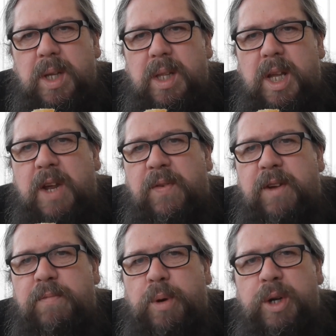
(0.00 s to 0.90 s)
Like if
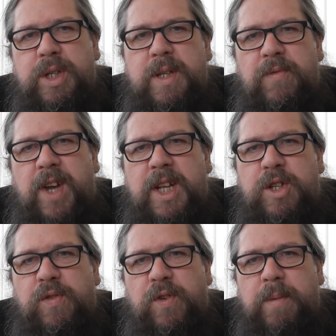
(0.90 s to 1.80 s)
you've boiled some veg
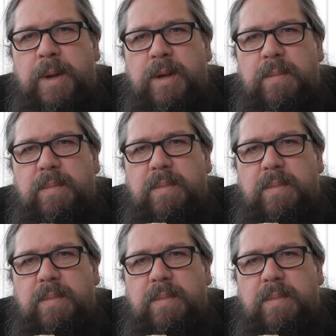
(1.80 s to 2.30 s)
for about